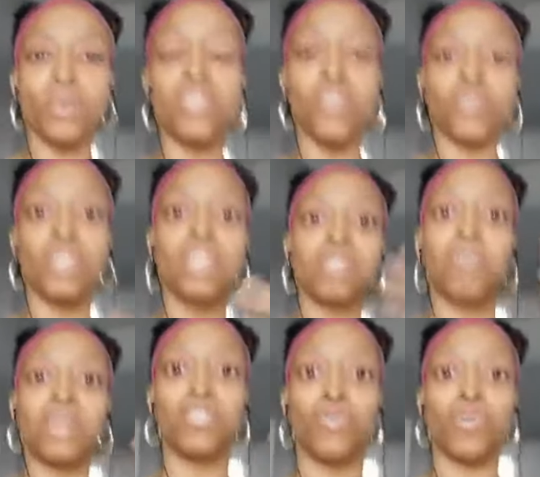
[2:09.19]
And so she's
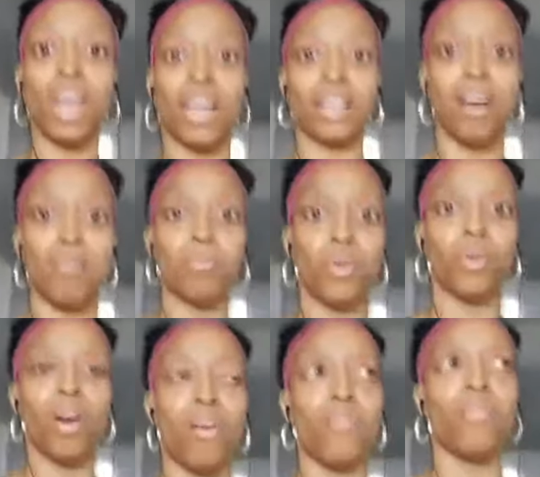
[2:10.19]
been doing a number
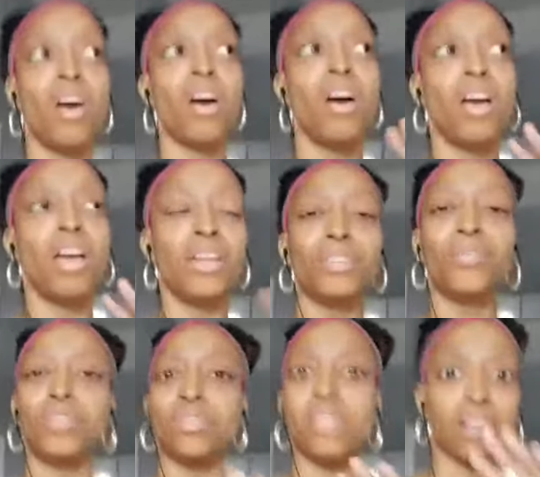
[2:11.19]
of interviews.